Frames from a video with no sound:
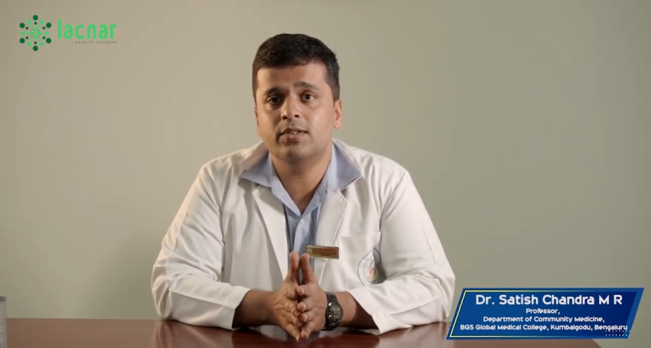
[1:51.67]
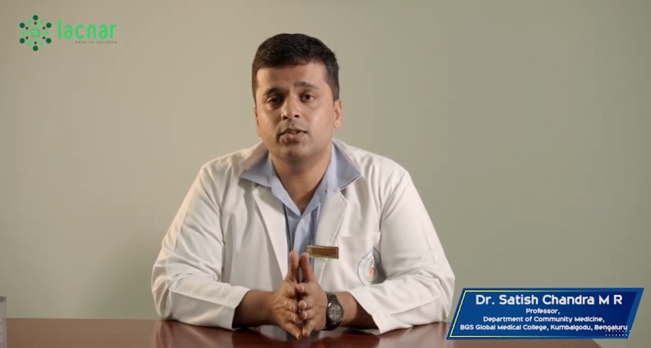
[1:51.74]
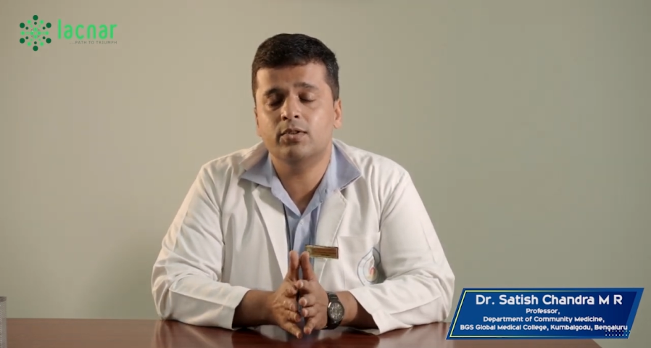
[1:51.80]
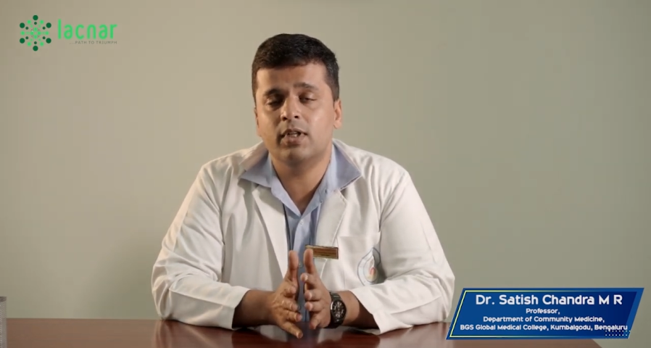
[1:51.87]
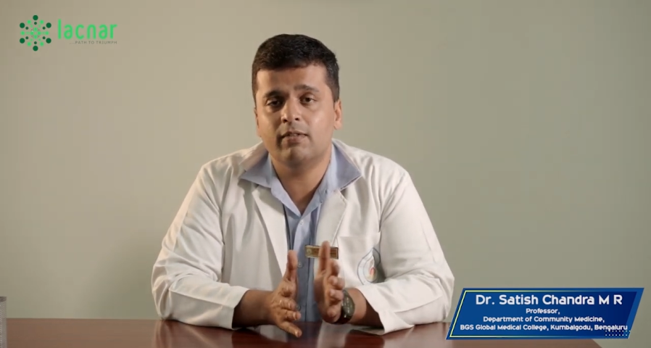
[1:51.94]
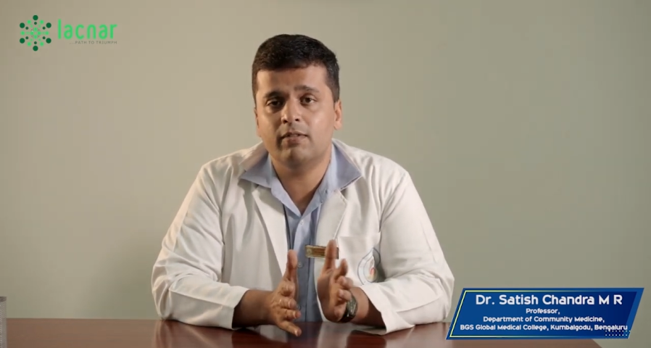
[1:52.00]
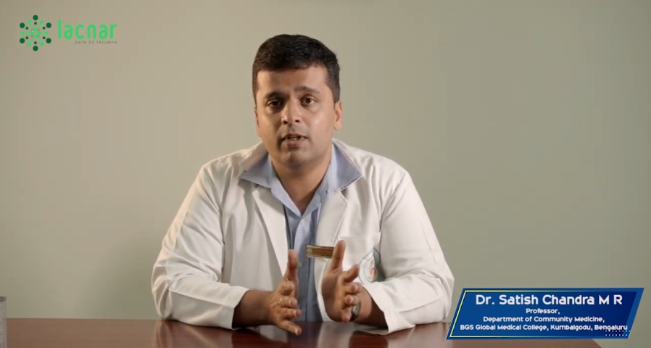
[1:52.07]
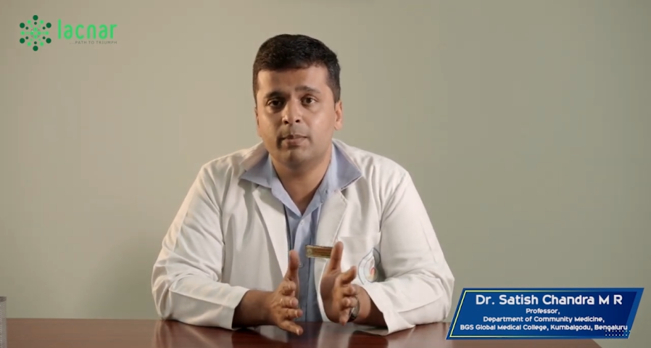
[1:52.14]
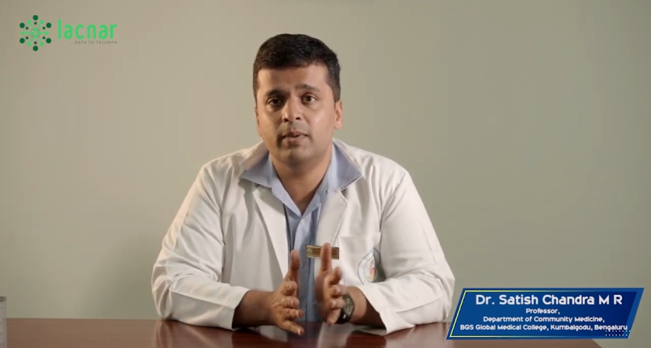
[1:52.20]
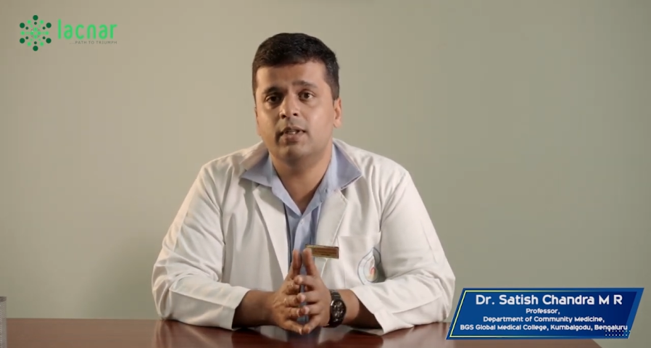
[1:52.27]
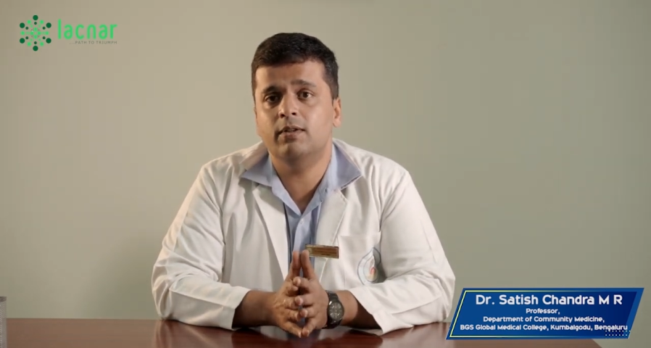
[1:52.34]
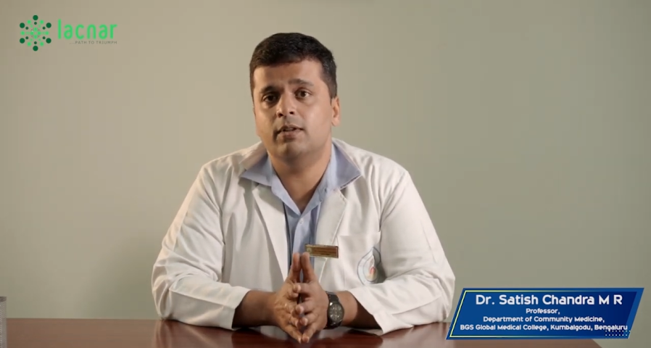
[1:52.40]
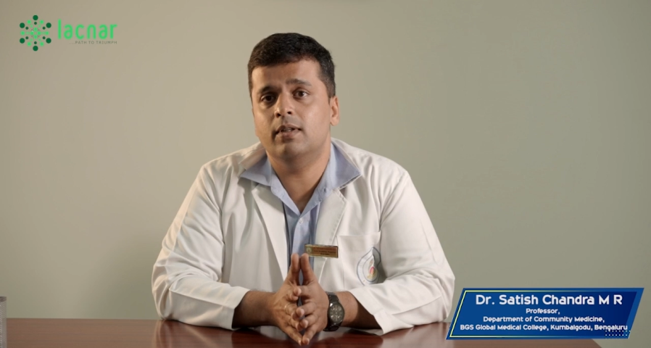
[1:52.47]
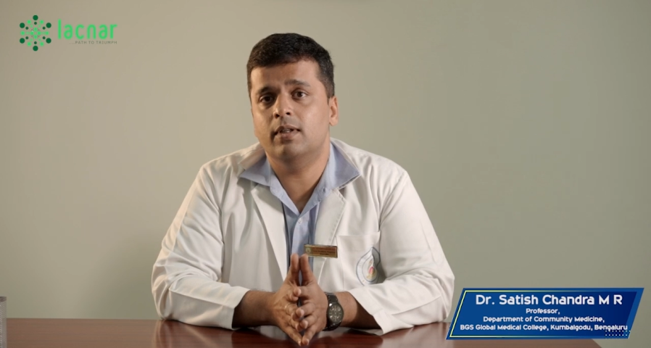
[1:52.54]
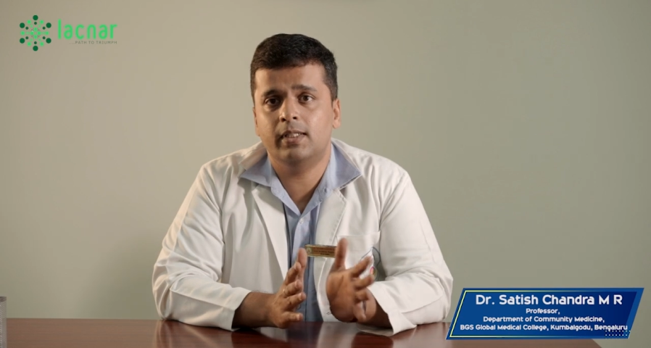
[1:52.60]
should never
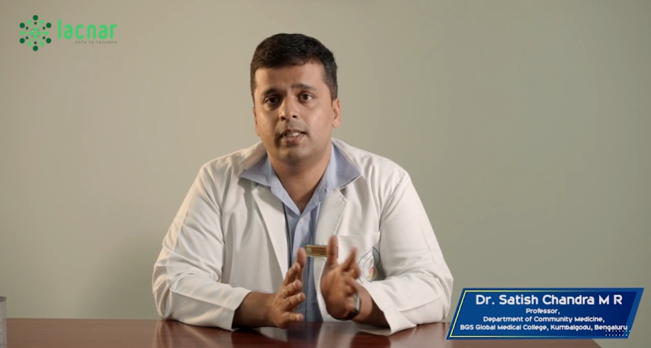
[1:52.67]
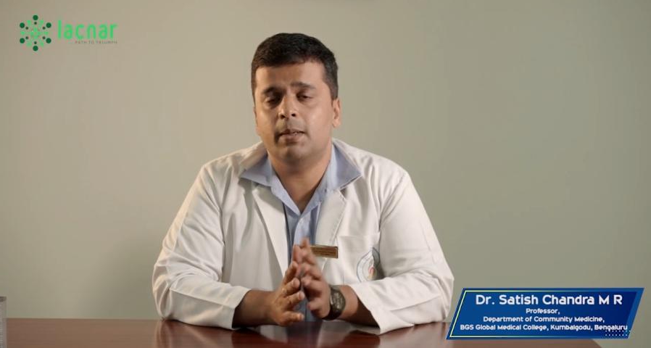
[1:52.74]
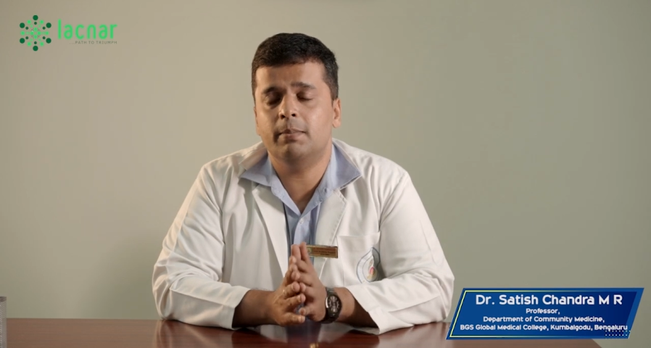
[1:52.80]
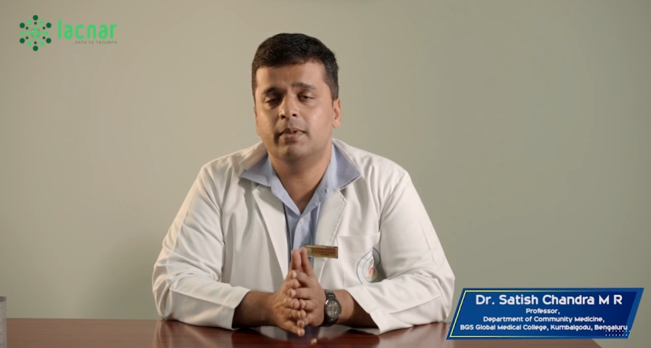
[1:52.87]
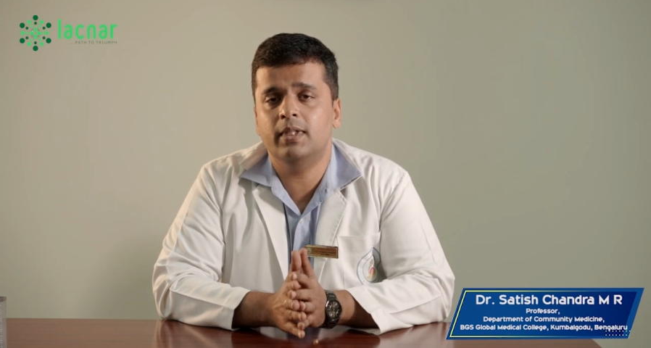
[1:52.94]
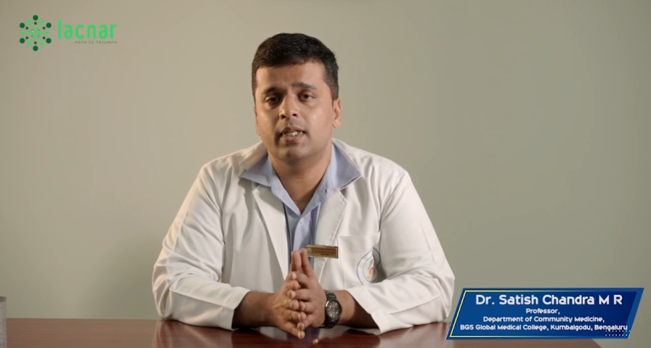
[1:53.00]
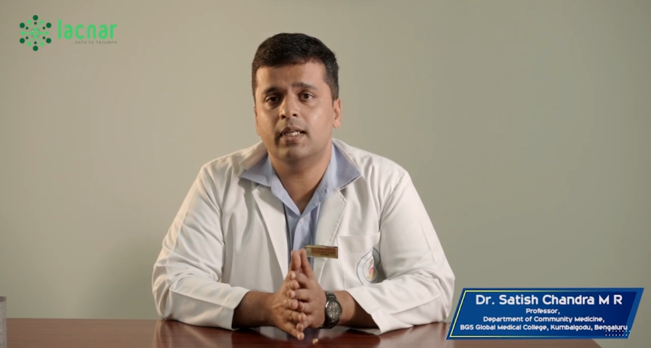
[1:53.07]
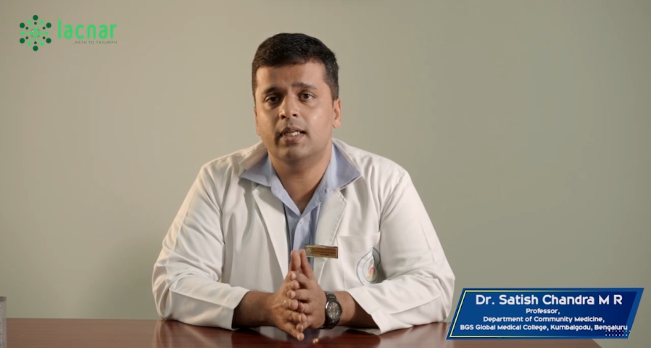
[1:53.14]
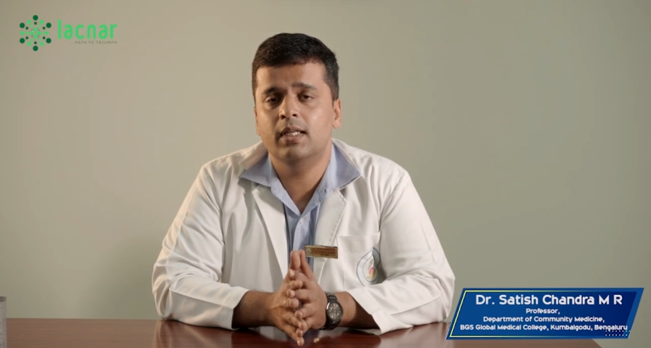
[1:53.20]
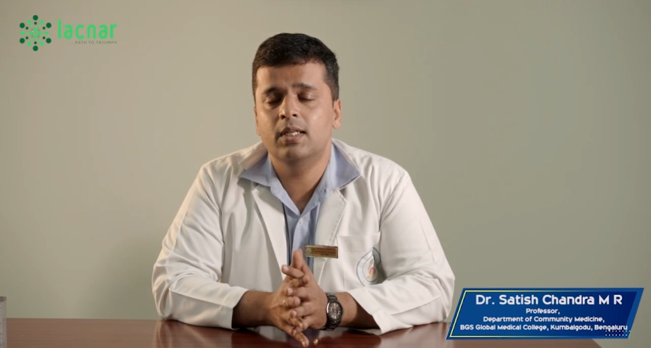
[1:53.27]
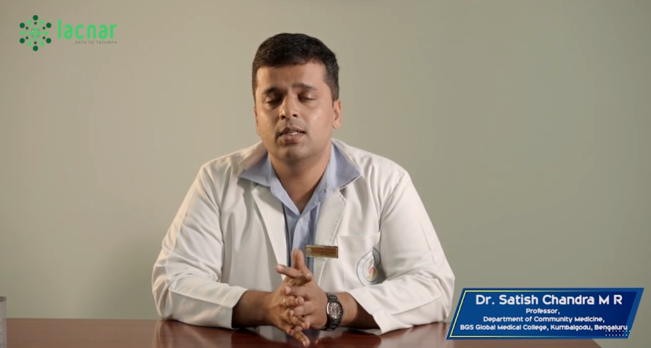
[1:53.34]
be kept there.